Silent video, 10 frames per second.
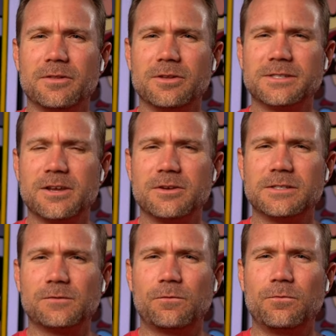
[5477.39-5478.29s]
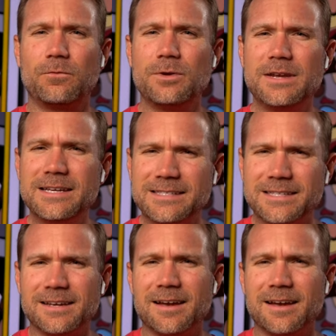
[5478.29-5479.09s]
It looks like it's freezing